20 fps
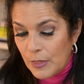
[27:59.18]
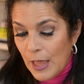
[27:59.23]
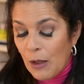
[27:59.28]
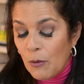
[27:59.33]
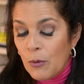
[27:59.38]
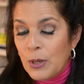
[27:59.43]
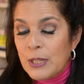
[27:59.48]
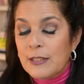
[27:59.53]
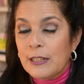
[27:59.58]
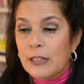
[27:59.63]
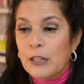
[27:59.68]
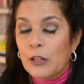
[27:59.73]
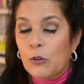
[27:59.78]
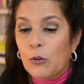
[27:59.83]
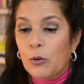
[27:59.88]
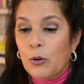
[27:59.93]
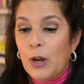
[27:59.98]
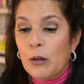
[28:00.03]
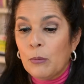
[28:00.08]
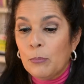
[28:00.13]
That was an
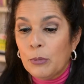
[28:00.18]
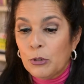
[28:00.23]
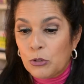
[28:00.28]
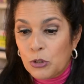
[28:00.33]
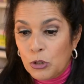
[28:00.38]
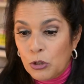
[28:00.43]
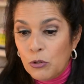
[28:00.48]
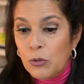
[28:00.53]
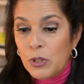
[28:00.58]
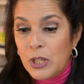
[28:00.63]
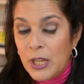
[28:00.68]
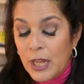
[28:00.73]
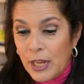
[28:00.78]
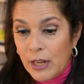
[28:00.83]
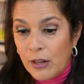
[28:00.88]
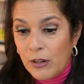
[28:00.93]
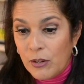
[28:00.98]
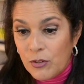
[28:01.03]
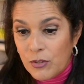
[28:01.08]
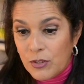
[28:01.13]
incredible 2
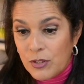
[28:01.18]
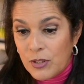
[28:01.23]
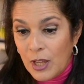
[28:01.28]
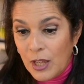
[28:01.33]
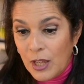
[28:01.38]
years.